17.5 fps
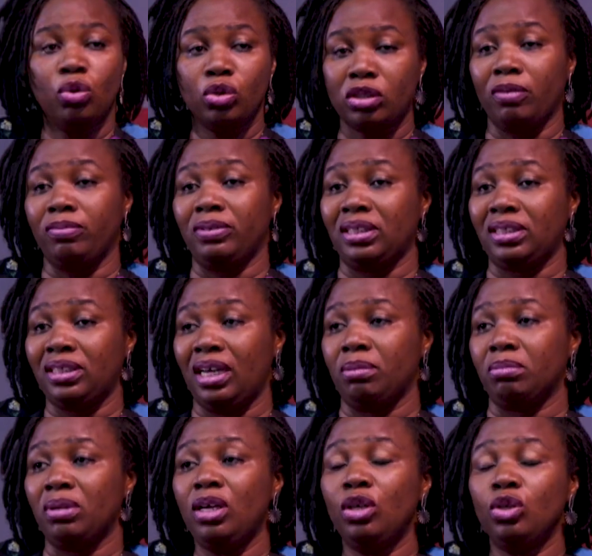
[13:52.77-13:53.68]
of the
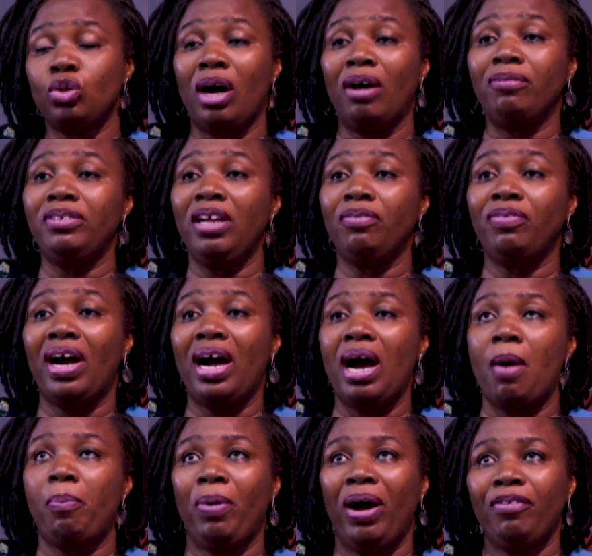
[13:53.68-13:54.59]
time. So I've never,
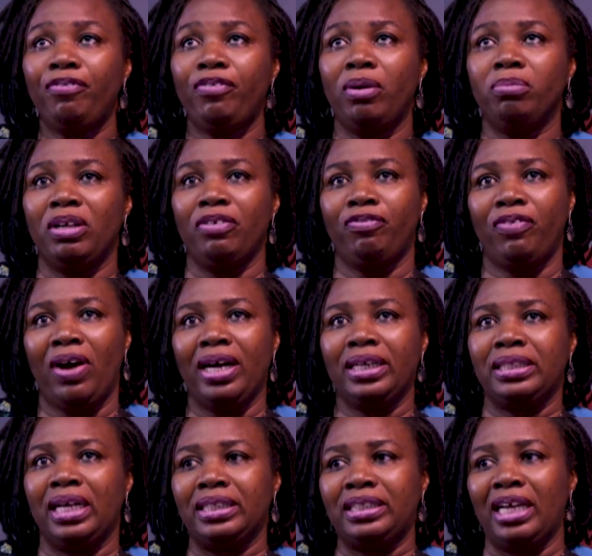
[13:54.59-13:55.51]
apart from the
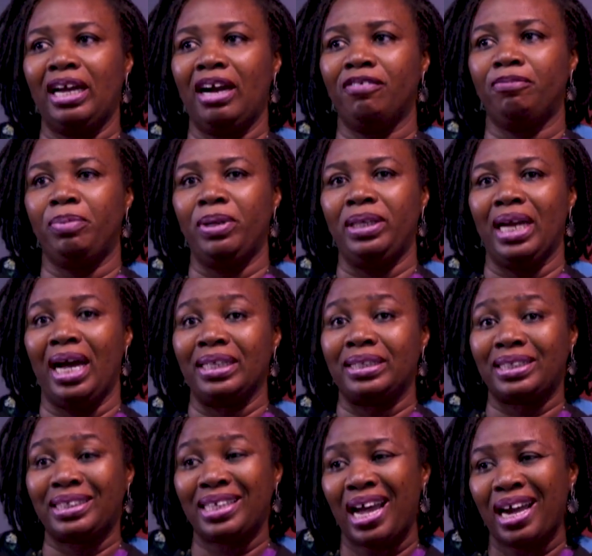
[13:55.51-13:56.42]
fact that I have been
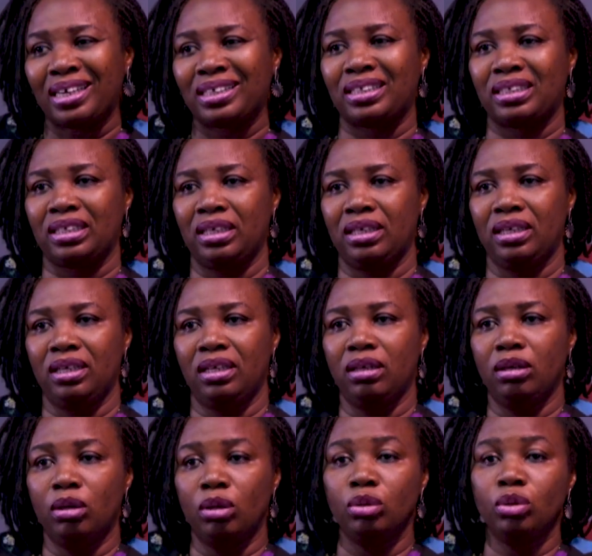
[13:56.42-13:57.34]
attacked
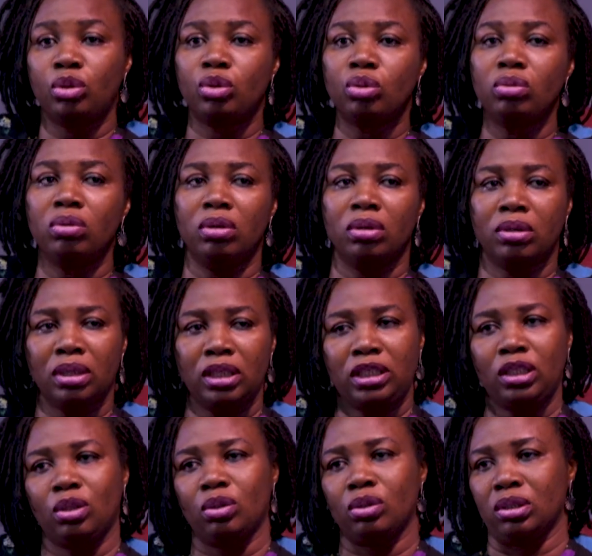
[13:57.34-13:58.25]
on two
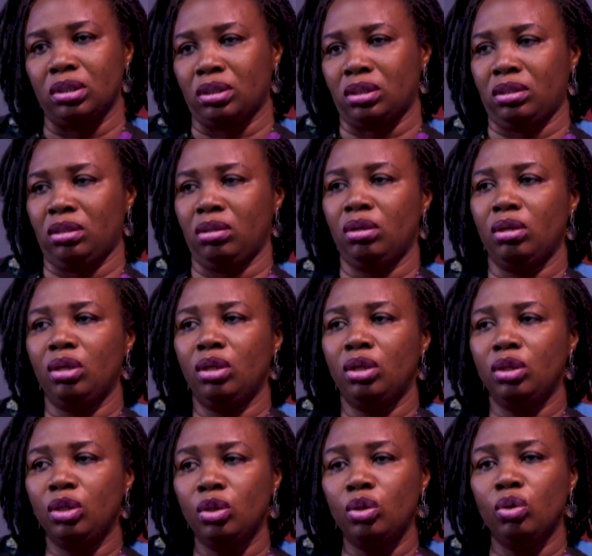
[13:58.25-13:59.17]
occasions,
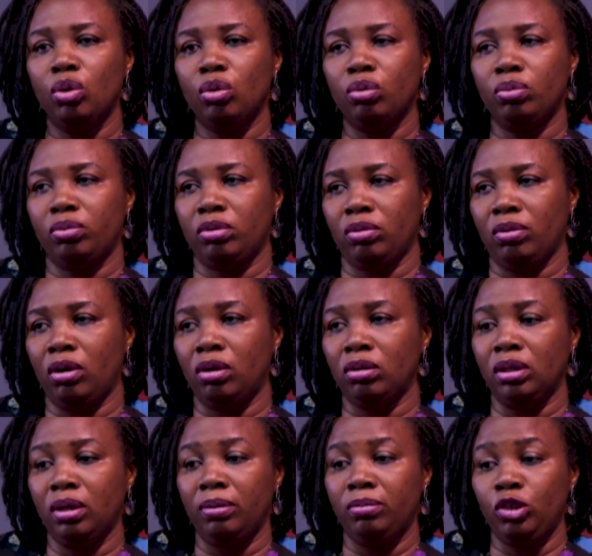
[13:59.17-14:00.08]
you
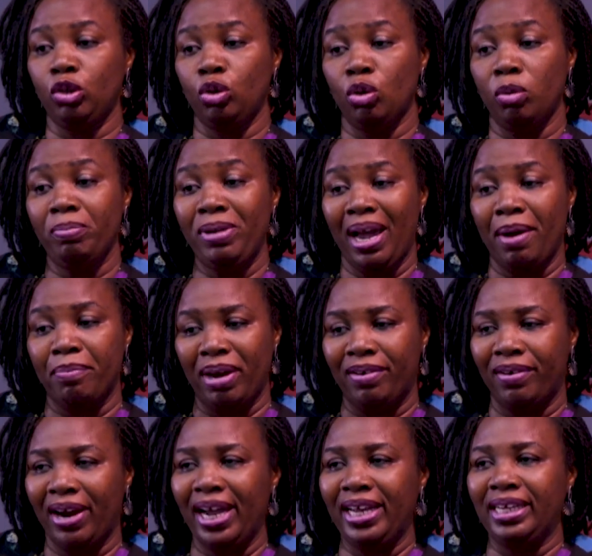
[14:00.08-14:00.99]
know, me and my
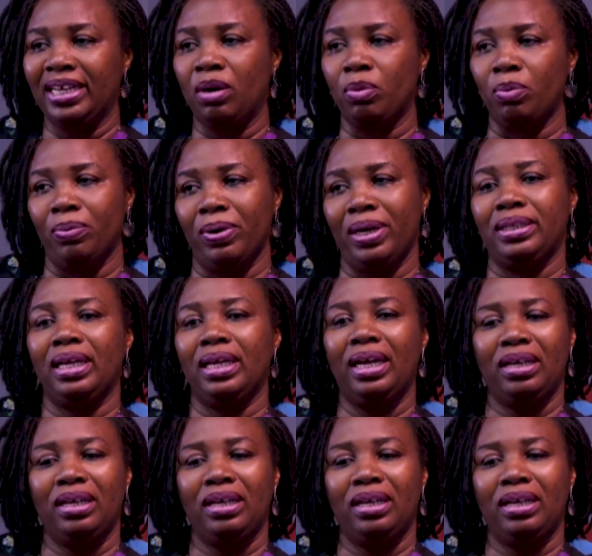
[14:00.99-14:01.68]
rider were there